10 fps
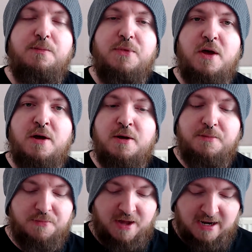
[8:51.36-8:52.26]

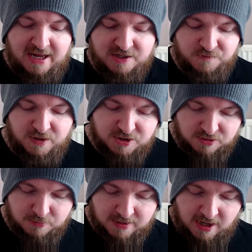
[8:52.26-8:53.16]
that last feature
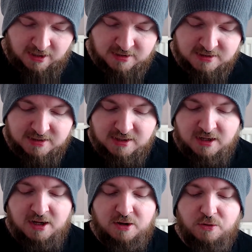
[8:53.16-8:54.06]
that we gained.
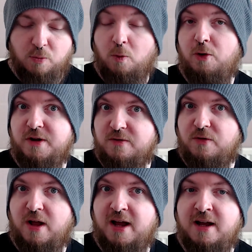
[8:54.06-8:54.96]
The Warding
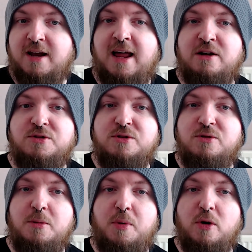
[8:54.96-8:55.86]
Flare allows you
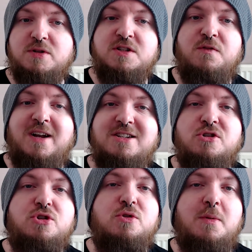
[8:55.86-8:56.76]
to impose disadvantage
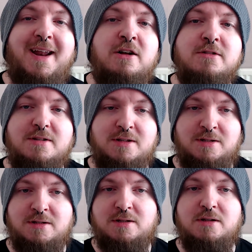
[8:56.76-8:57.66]
on someone
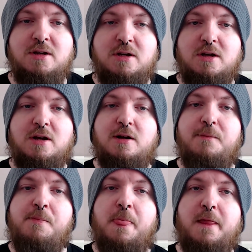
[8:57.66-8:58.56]
else's
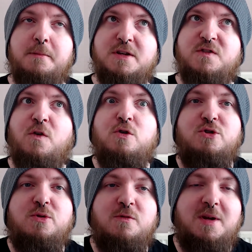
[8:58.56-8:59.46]

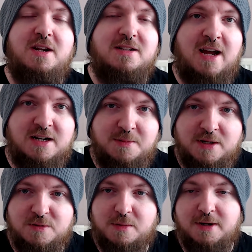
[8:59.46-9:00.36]
misfortune of being attacked by
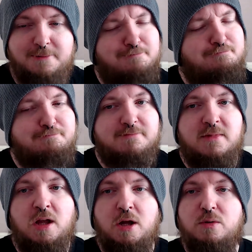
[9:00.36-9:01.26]
somebody,
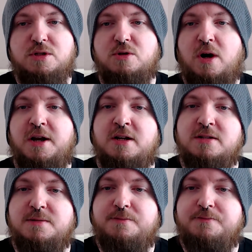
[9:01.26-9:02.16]
which is quite nice.